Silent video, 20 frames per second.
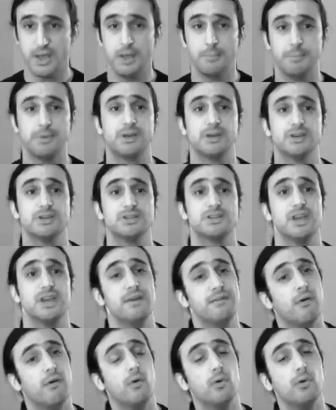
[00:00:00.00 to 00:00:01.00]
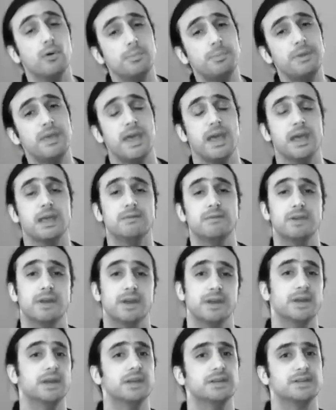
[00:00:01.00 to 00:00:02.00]
because if all
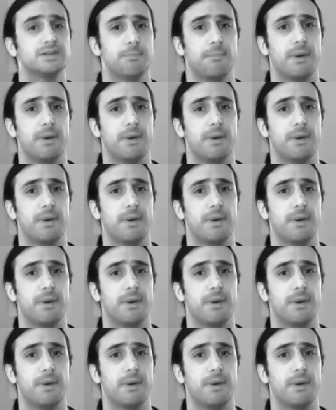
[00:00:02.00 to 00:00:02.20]
behaviour is